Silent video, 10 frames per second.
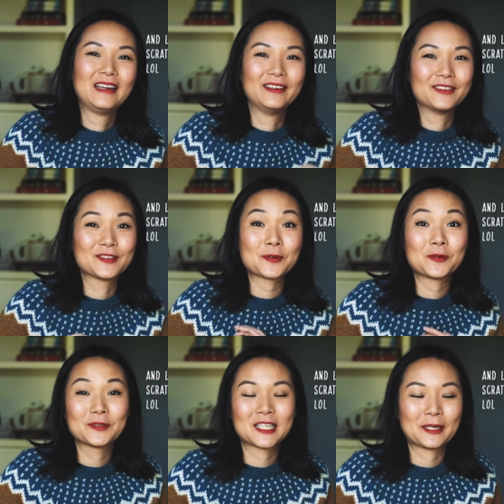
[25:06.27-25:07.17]
here this
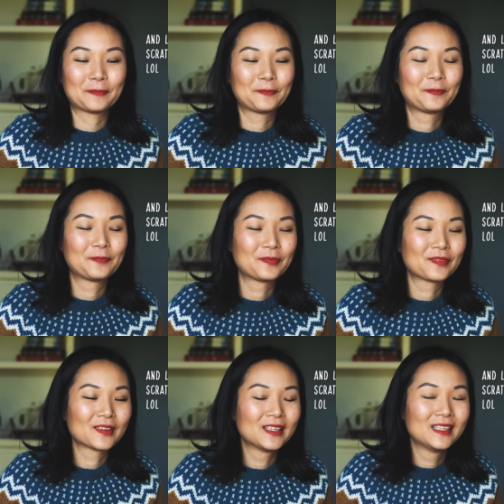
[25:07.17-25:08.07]
whole time.
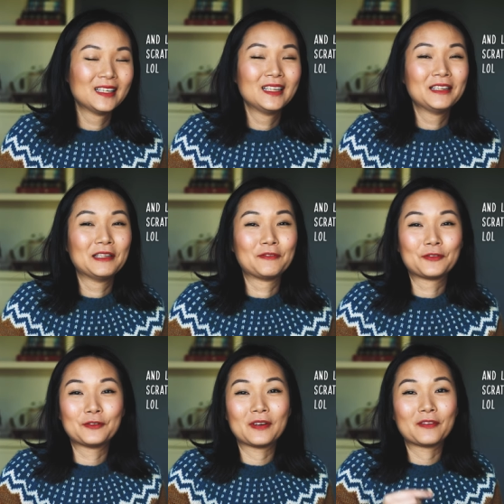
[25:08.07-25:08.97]
If
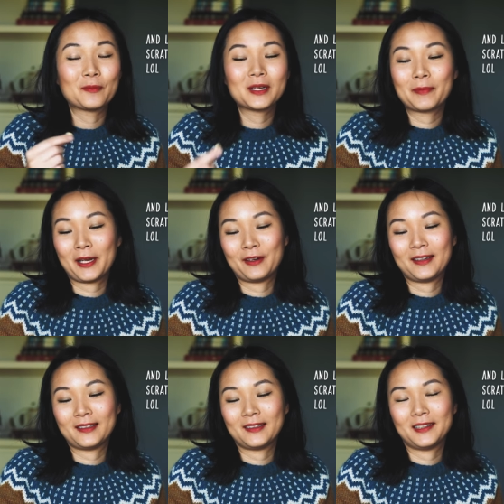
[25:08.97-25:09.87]
you've ever been a
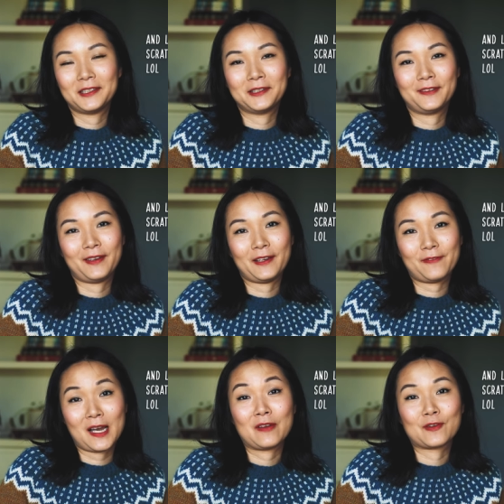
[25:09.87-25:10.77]
parent of a
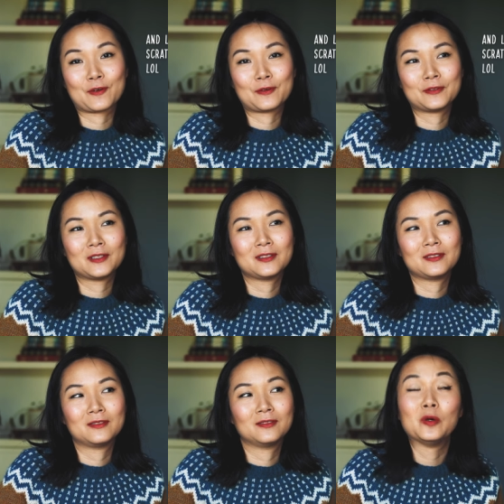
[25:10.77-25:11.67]
five year old
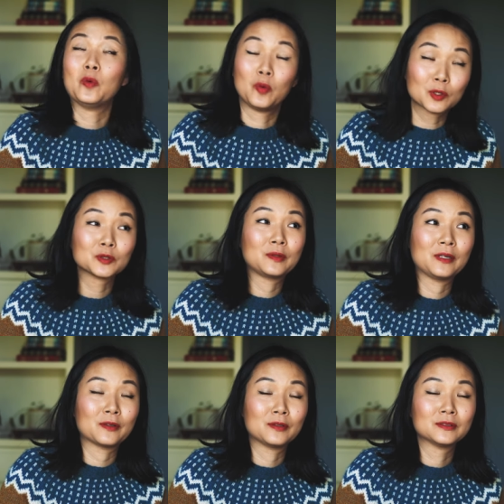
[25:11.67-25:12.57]
or two
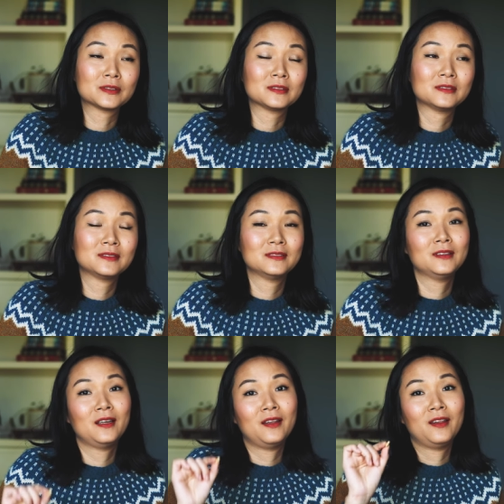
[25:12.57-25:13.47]
year old,
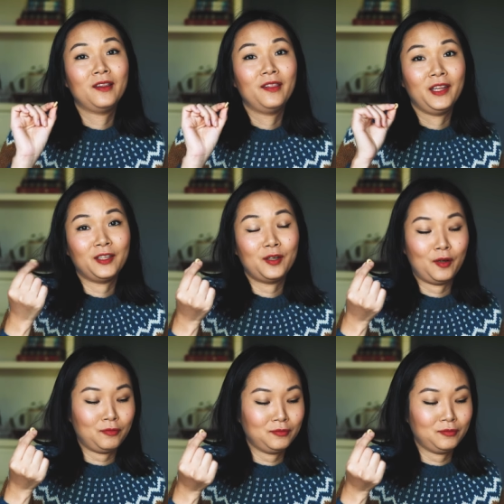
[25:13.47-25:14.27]
then you know.